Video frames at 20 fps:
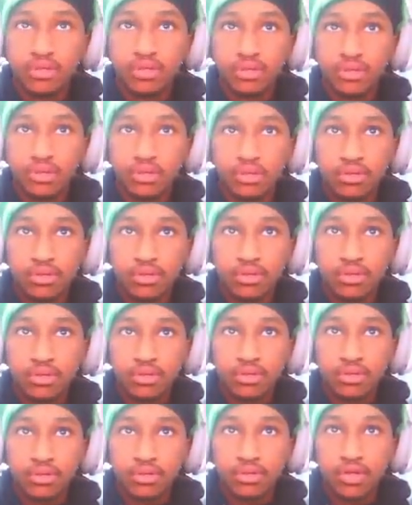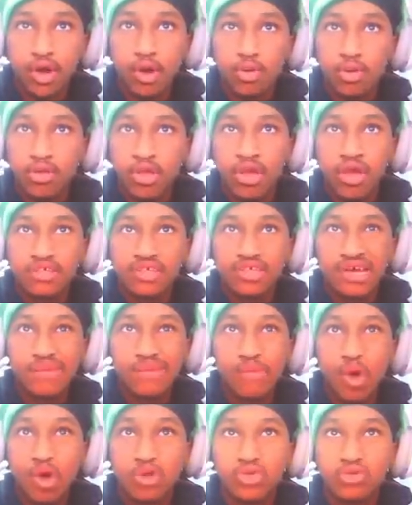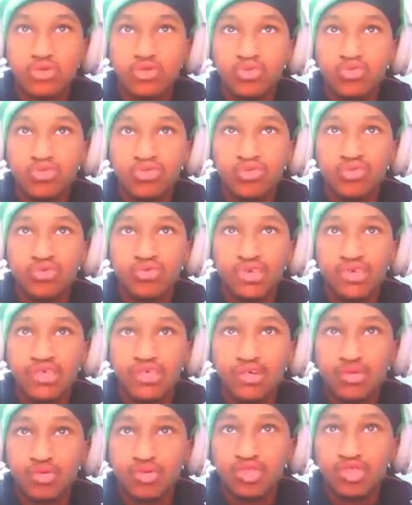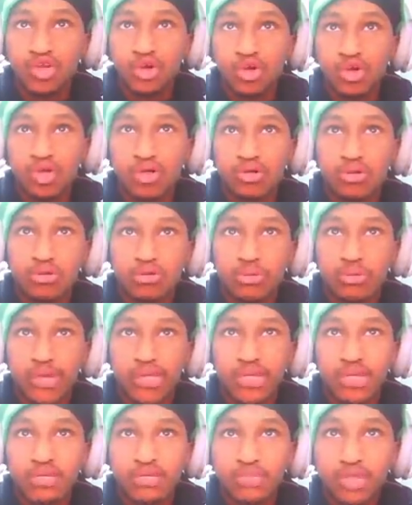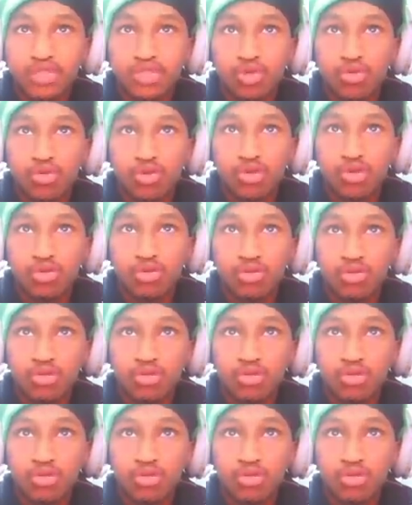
Bro, don't start with me, bro. No, yeah, because I'm all, you, you, you in here with your girl. Nobody cares about your girl.